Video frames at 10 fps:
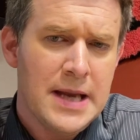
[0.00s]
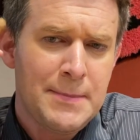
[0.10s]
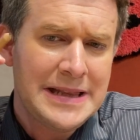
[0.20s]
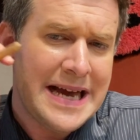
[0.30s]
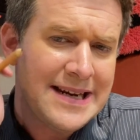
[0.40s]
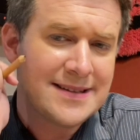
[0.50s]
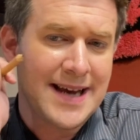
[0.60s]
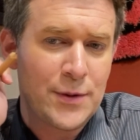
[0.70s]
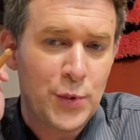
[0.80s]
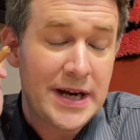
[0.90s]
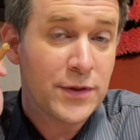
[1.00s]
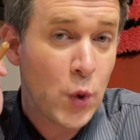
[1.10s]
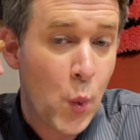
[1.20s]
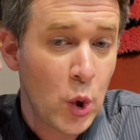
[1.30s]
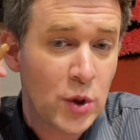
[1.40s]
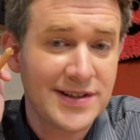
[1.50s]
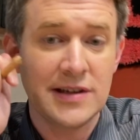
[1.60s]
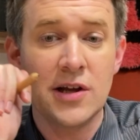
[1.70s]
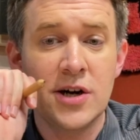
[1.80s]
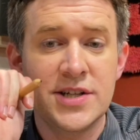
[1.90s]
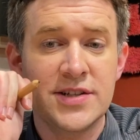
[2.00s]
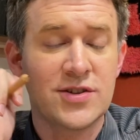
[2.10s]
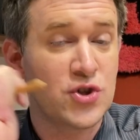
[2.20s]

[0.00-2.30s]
Milan Design Week, the world's largest